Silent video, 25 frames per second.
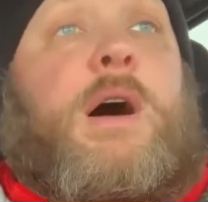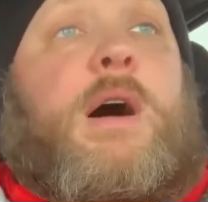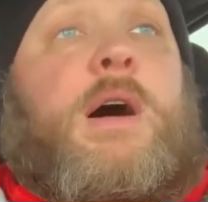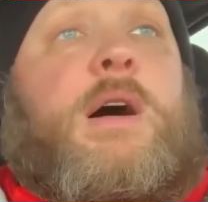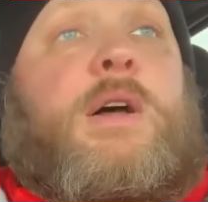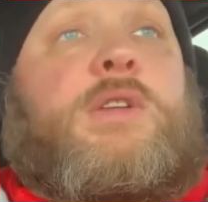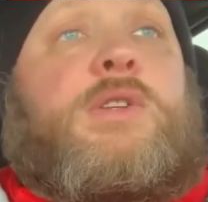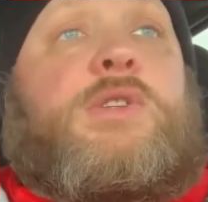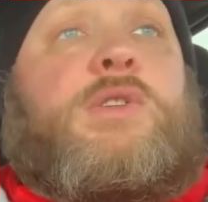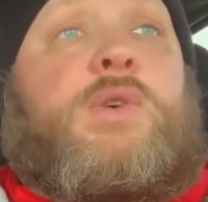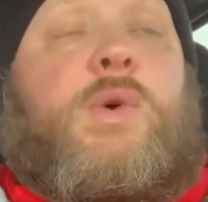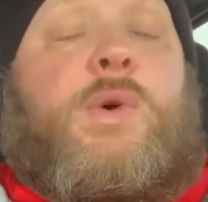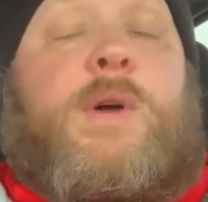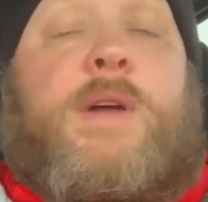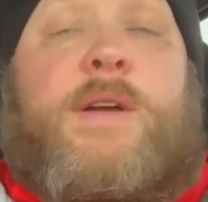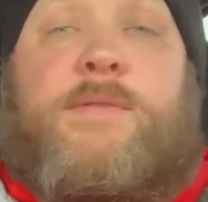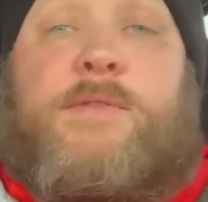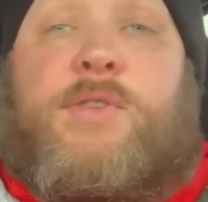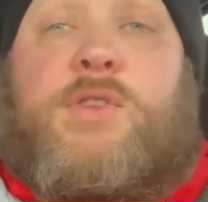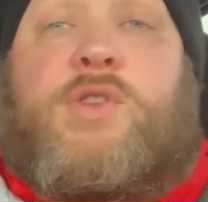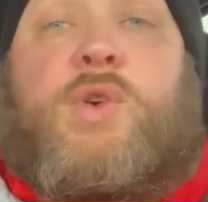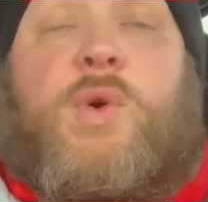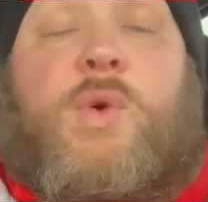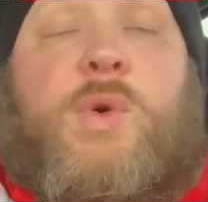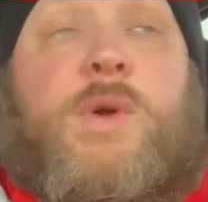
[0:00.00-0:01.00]
So
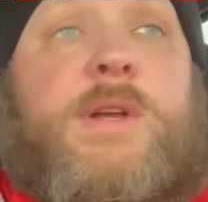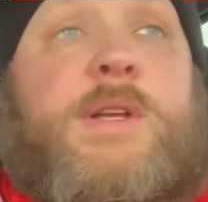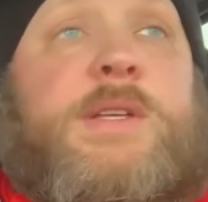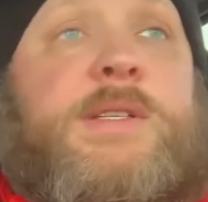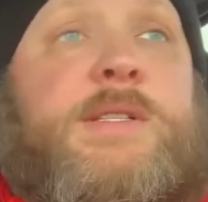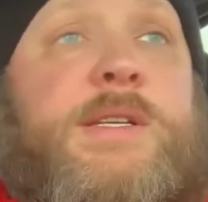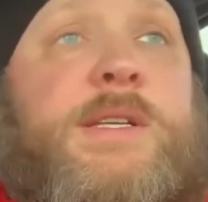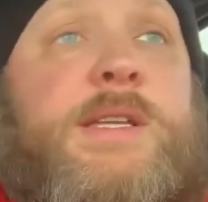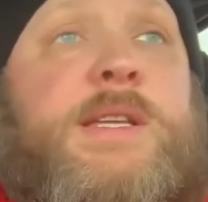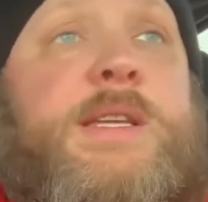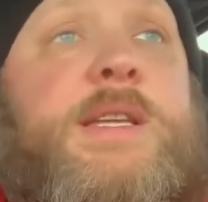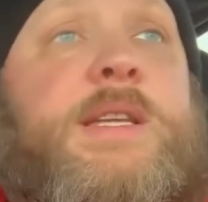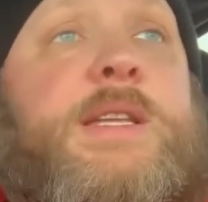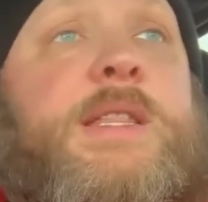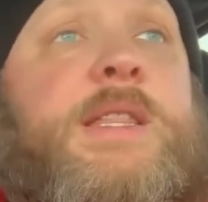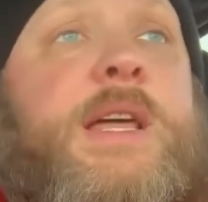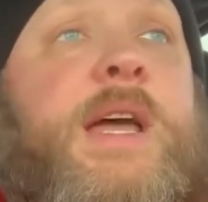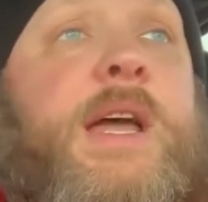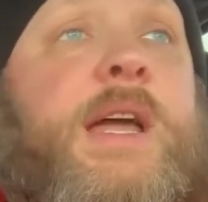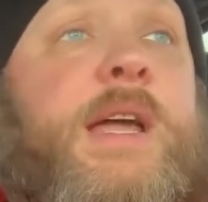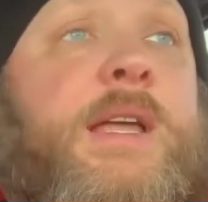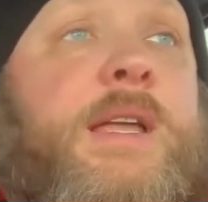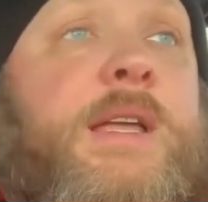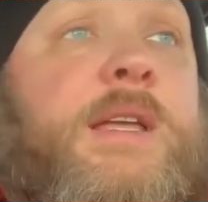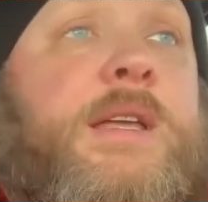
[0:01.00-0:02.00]
inventory is a key
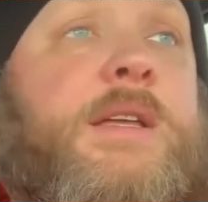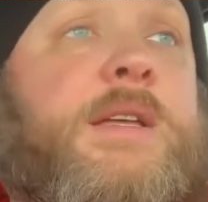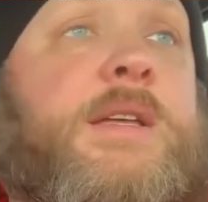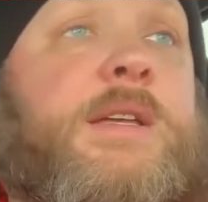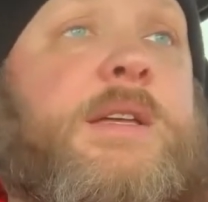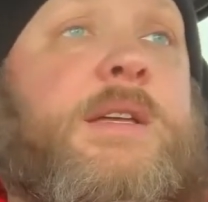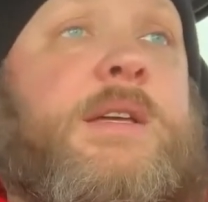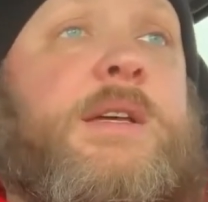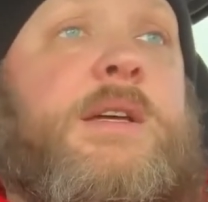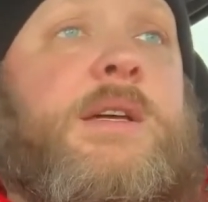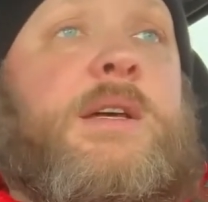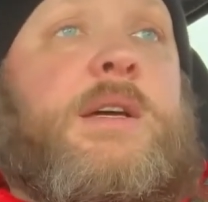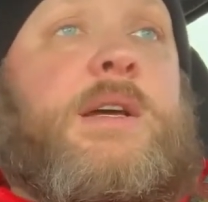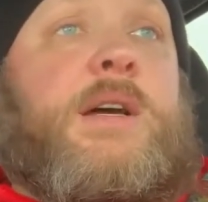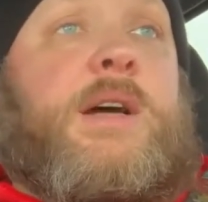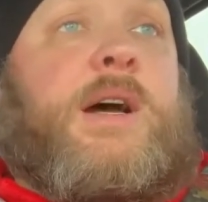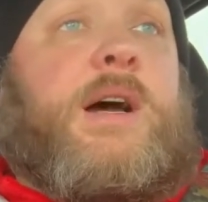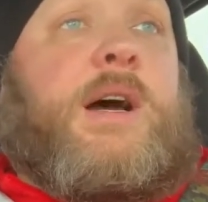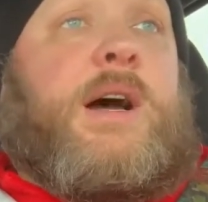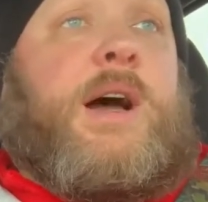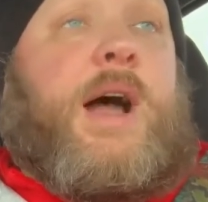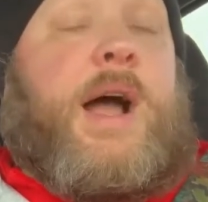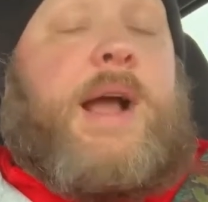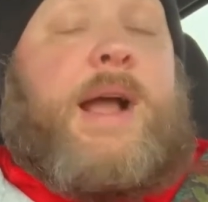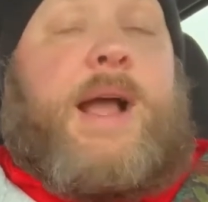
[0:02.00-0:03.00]
thing.
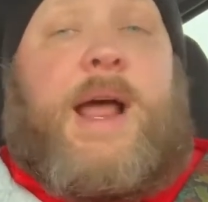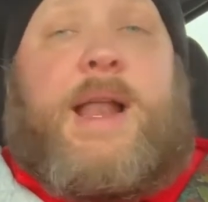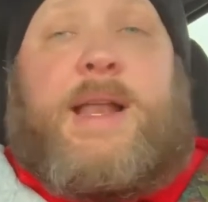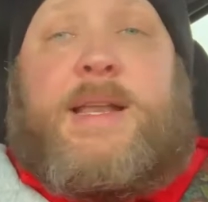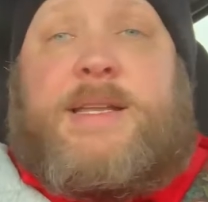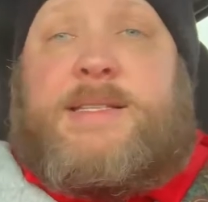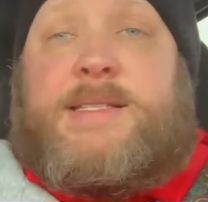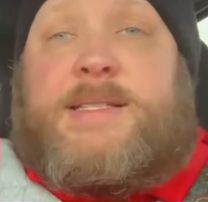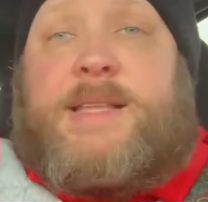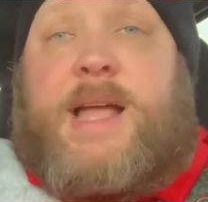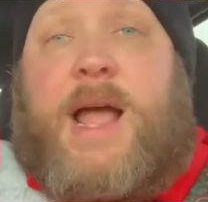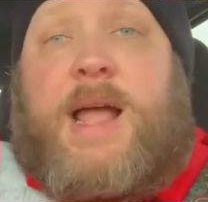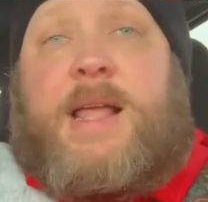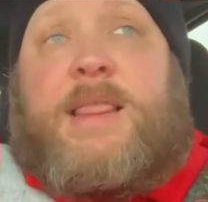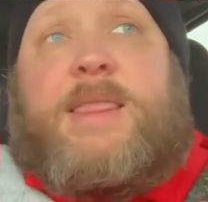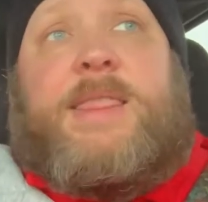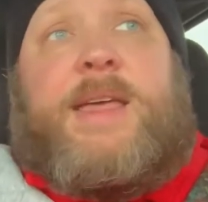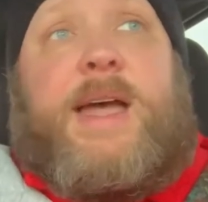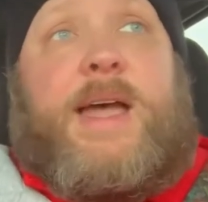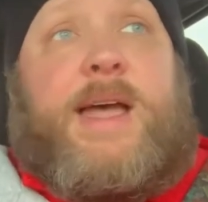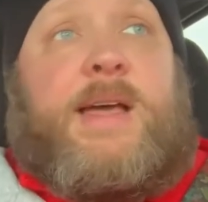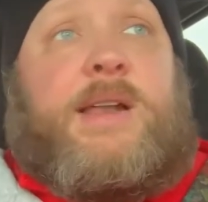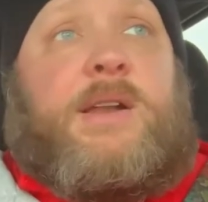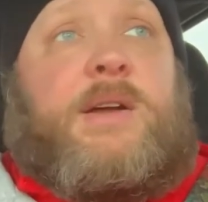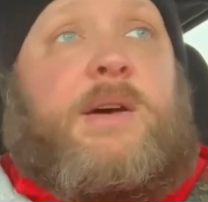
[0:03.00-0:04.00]
I gotta stock
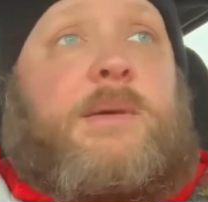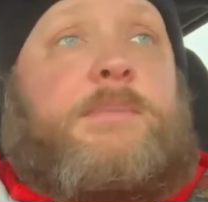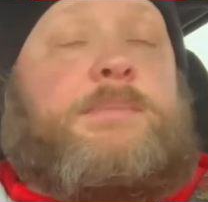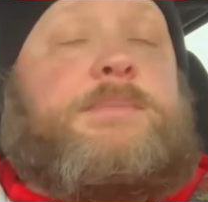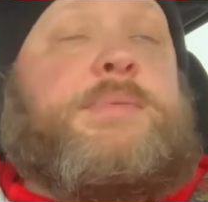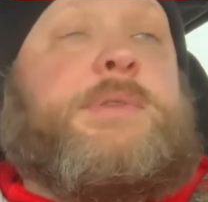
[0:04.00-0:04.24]
that up.